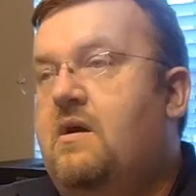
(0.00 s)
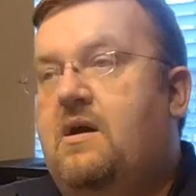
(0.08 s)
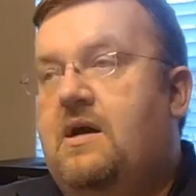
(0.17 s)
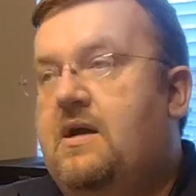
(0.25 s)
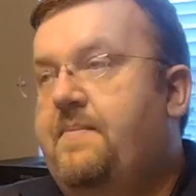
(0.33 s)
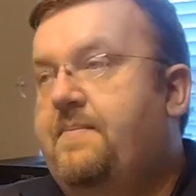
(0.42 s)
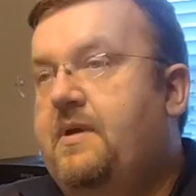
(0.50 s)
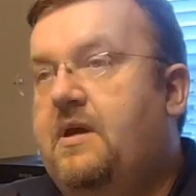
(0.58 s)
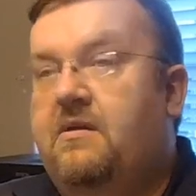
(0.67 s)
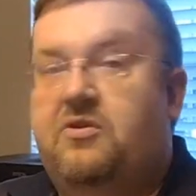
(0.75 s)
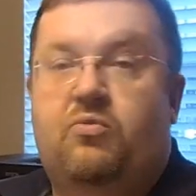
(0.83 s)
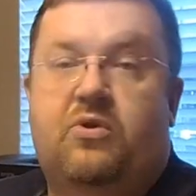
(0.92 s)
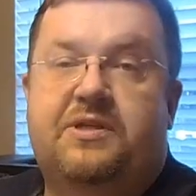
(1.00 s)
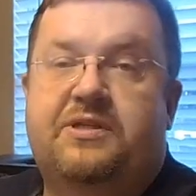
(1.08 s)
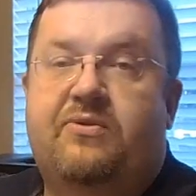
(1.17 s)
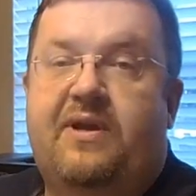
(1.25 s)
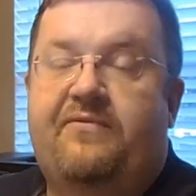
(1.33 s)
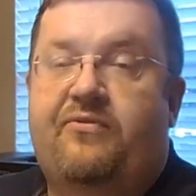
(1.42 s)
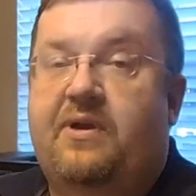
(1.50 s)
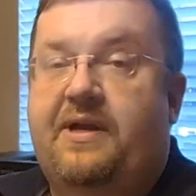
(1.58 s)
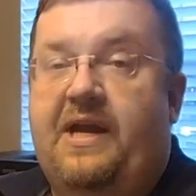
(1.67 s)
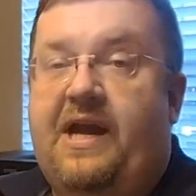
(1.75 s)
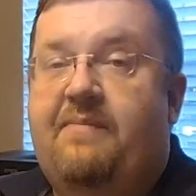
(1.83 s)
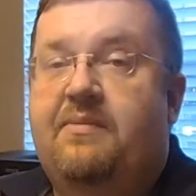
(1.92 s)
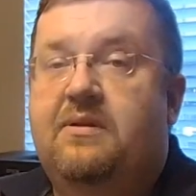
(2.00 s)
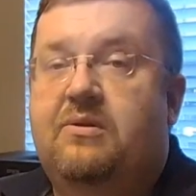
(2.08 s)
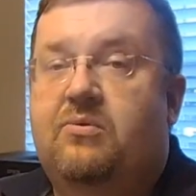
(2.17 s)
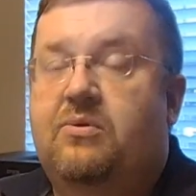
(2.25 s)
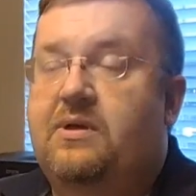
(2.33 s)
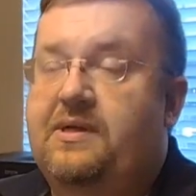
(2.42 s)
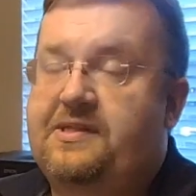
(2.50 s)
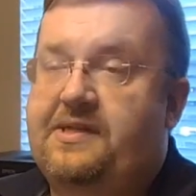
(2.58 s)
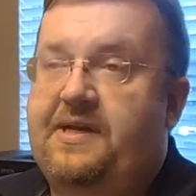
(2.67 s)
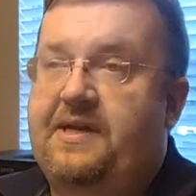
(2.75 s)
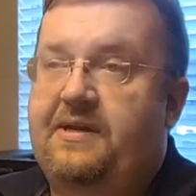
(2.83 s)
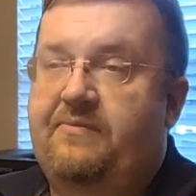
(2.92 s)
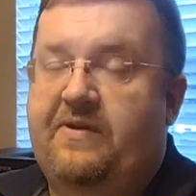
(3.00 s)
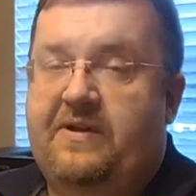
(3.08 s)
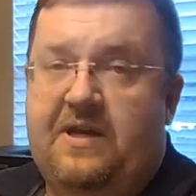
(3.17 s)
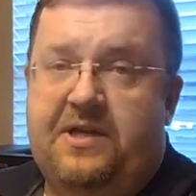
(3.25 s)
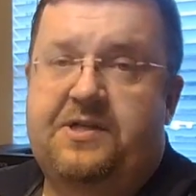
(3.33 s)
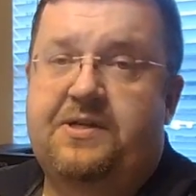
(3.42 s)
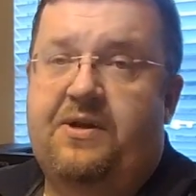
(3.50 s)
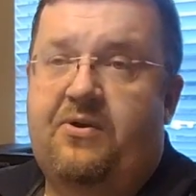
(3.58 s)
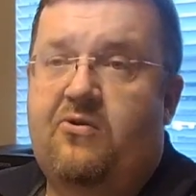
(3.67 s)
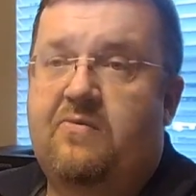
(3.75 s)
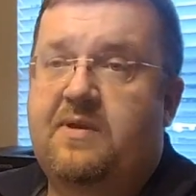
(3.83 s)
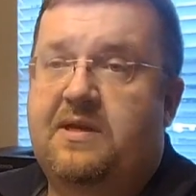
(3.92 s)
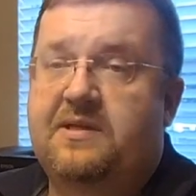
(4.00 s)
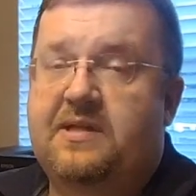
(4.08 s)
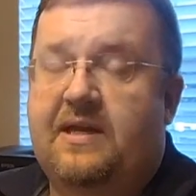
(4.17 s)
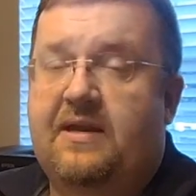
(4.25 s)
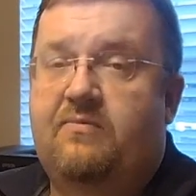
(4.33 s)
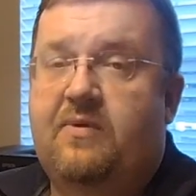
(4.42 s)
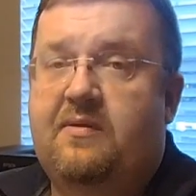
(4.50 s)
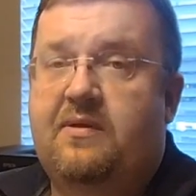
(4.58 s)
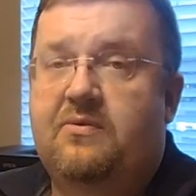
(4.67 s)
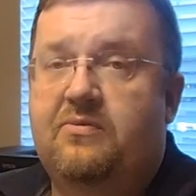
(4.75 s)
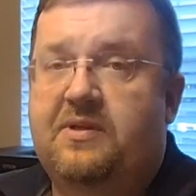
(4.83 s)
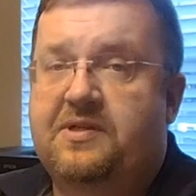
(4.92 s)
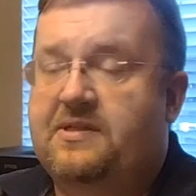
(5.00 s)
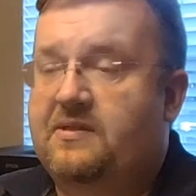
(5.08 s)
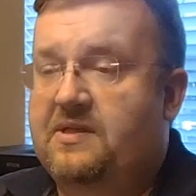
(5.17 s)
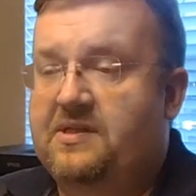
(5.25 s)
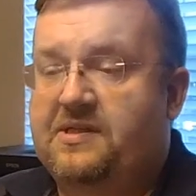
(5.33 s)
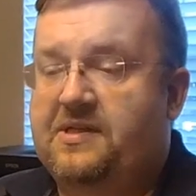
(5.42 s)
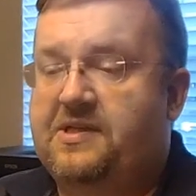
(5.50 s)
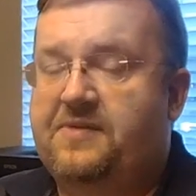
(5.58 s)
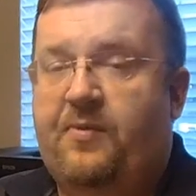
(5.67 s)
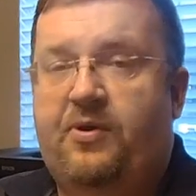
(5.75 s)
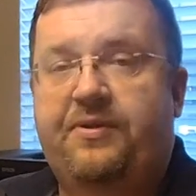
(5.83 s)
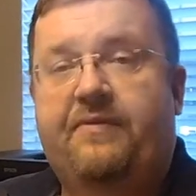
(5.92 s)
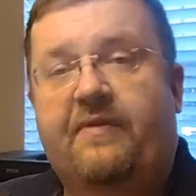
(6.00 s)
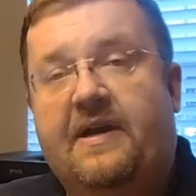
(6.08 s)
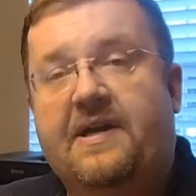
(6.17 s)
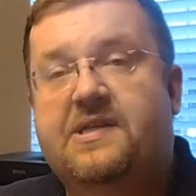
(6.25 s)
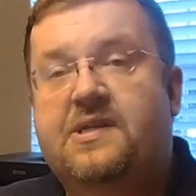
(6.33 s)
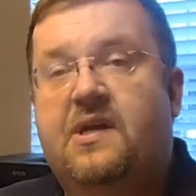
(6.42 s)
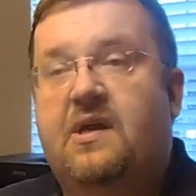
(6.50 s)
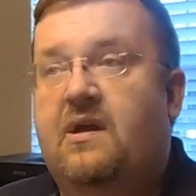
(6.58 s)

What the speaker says: It works great for a cabin or a second vacation home. You can take it with you. This is a small device.